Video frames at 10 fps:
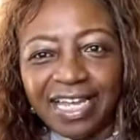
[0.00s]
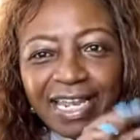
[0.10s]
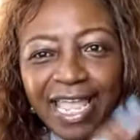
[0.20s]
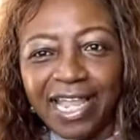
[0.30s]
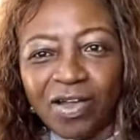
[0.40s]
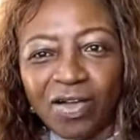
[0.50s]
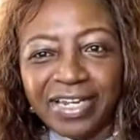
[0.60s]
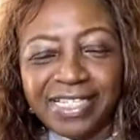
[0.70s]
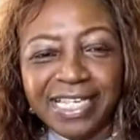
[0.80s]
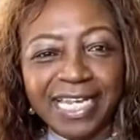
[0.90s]
A client called
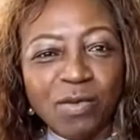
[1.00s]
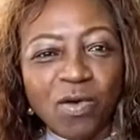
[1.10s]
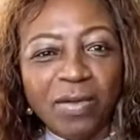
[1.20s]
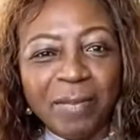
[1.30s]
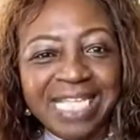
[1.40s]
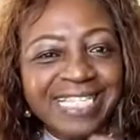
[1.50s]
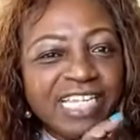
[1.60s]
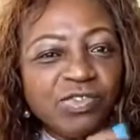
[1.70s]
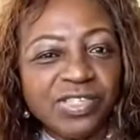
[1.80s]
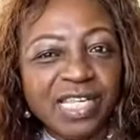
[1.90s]
and said they want my
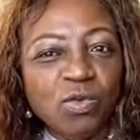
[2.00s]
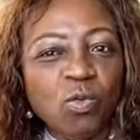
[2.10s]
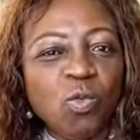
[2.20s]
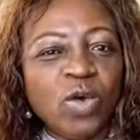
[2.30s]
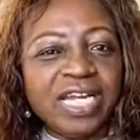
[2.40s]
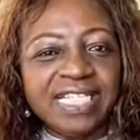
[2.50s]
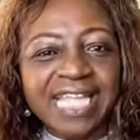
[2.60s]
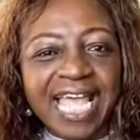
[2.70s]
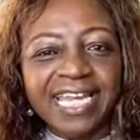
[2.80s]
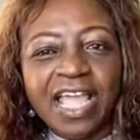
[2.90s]
Schedule C. What is
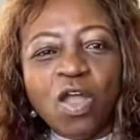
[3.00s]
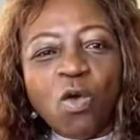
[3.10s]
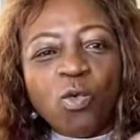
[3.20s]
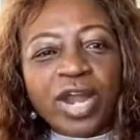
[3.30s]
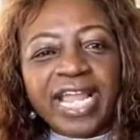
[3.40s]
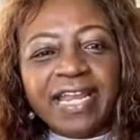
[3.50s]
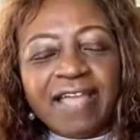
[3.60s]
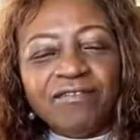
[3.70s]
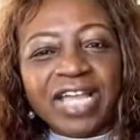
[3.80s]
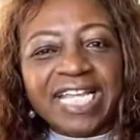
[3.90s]
that? Where can
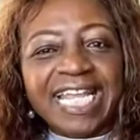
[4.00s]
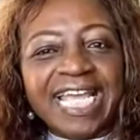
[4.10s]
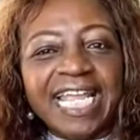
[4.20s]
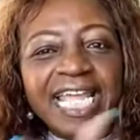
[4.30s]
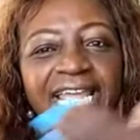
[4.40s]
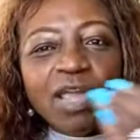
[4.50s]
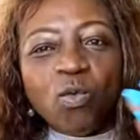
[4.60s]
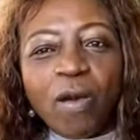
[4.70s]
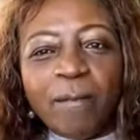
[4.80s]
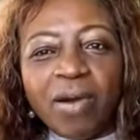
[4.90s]
I find that? And
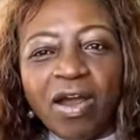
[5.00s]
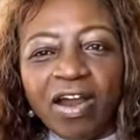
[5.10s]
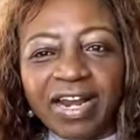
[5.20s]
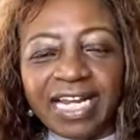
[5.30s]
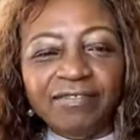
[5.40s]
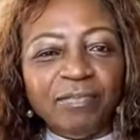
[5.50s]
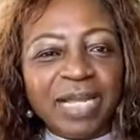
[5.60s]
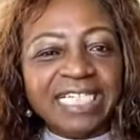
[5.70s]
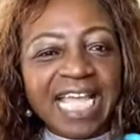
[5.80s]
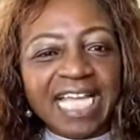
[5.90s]
what part of
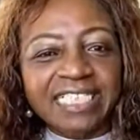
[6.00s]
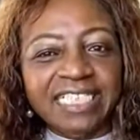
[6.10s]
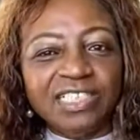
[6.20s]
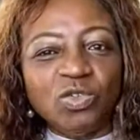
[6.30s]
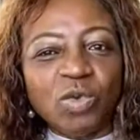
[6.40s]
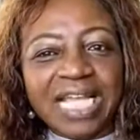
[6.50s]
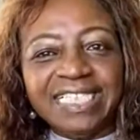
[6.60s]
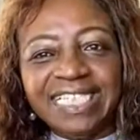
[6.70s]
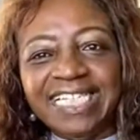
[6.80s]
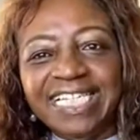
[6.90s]
my taxes do I
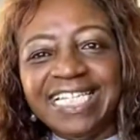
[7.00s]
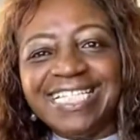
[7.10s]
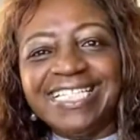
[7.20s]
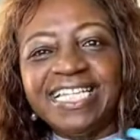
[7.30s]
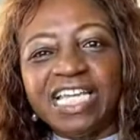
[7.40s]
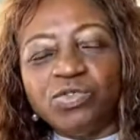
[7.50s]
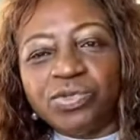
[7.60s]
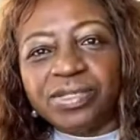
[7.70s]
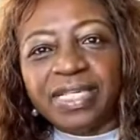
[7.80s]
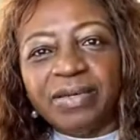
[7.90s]
see the Schedule
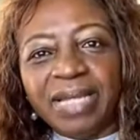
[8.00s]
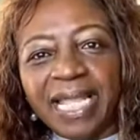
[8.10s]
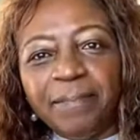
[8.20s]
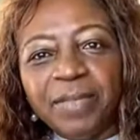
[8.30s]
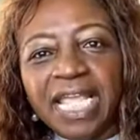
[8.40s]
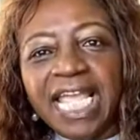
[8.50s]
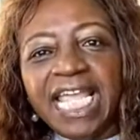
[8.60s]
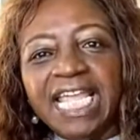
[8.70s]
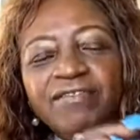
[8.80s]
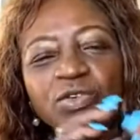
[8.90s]
C? Okay.
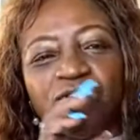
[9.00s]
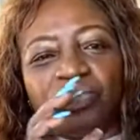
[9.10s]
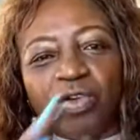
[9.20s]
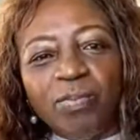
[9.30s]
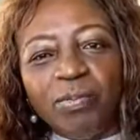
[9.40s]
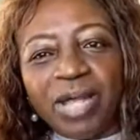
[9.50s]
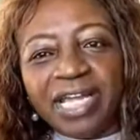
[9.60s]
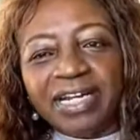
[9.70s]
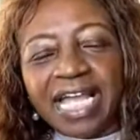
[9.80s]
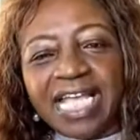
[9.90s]
If you're a sole
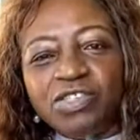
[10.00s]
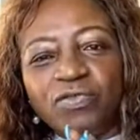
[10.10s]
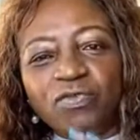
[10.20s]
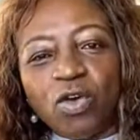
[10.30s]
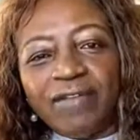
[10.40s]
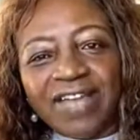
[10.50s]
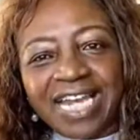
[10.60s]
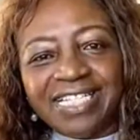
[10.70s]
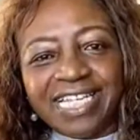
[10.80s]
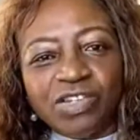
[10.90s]
proprietor, guys, you file
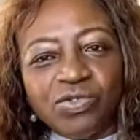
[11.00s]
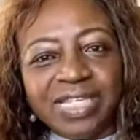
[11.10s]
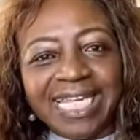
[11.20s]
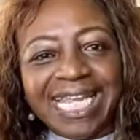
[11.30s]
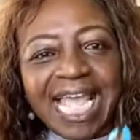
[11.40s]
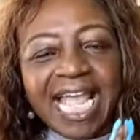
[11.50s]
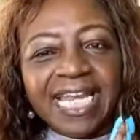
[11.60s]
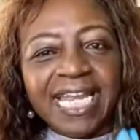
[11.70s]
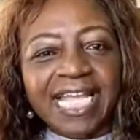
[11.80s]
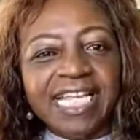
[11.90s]
a Schedule C,
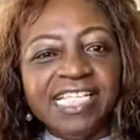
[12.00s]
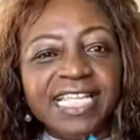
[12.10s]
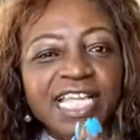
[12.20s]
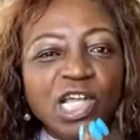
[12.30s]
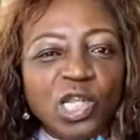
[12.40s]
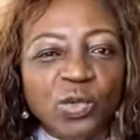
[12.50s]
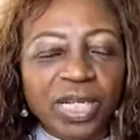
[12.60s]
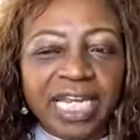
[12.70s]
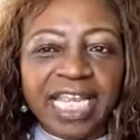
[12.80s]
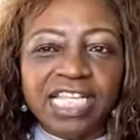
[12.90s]
and that is
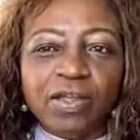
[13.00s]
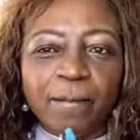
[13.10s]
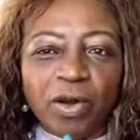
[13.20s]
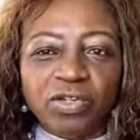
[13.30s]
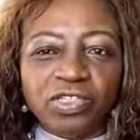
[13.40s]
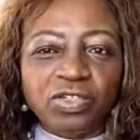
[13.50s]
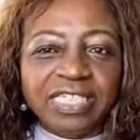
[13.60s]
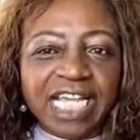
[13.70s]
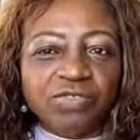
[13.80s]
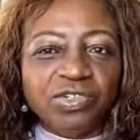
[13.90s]
included in your personal
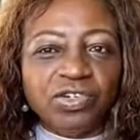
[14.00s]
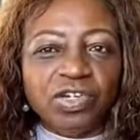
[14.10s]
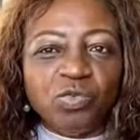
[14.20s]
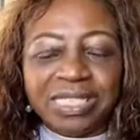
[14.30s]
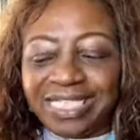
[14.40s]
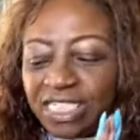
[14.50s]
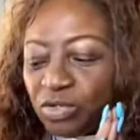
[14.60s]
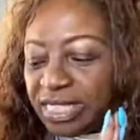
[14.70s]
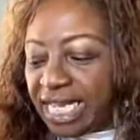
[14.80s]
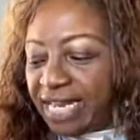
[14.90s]
tax return, which is your
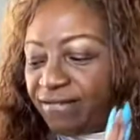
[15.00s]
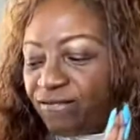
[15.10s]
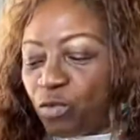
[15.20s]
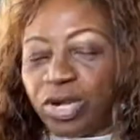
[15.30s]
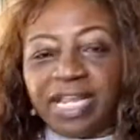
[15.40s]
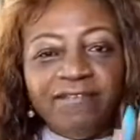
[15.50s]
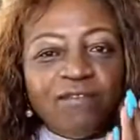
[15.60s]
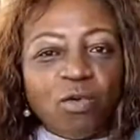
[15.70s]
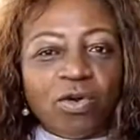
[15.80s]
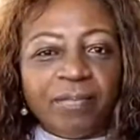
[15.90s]
1040
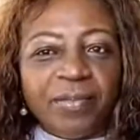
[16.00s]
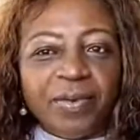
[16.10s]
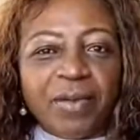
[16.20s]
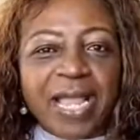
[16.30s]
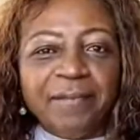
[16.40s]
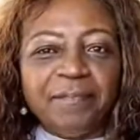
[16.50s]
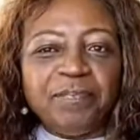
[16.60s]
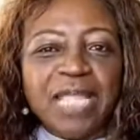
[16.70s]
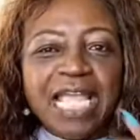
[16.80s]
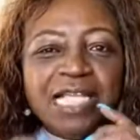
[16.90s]
form, right?
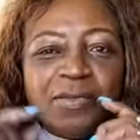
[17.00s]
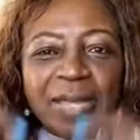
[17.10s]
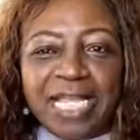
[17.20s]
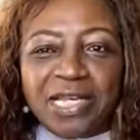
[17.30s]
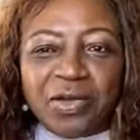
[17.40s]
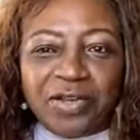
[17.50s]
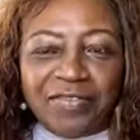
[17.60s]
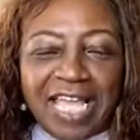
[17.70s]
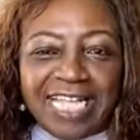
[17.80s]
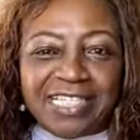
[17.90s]
So make a note of
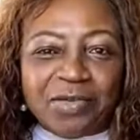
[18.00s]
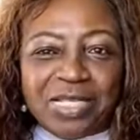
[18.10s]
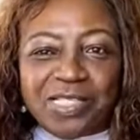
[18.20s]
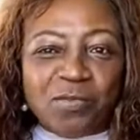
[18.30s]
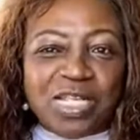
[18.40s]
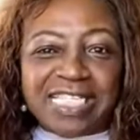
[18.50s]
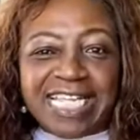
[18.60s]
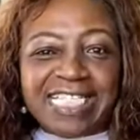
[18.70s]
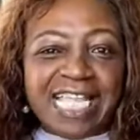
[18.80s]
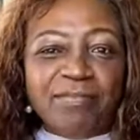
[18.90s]
that. So when someone
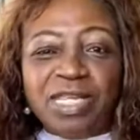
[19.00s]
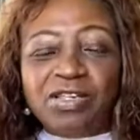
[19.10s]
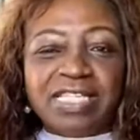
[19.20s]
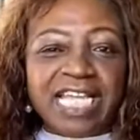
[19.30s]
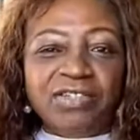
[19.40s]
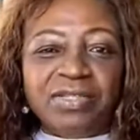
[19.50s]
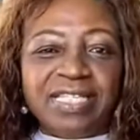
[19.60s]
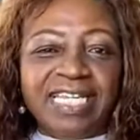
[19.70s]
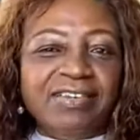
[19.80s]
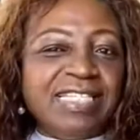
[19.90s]
says, send me your Schedule
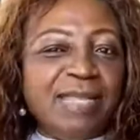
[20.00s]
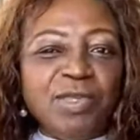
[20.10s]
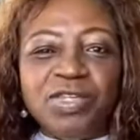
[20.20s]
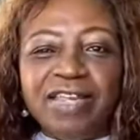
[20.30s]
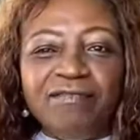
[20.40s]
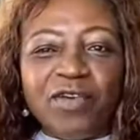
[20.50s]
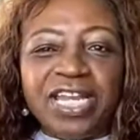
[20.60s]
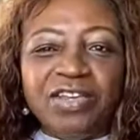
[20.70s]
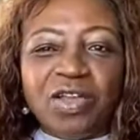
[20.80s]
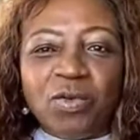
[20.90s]
C or send me your
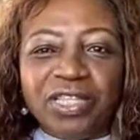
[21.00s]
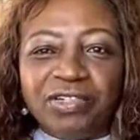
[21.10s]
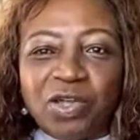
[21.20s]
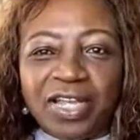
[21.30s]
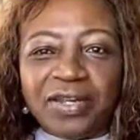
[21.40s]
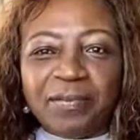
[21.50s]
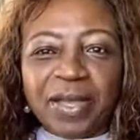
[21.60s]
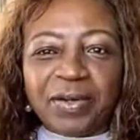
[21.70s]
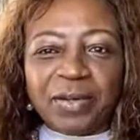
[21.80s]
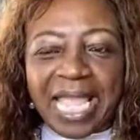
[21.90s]
1040, you know what they're talking
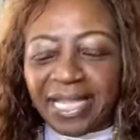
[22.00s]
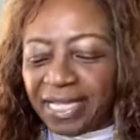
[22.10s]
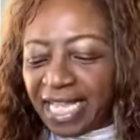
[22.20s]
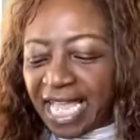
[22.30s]
about, okay?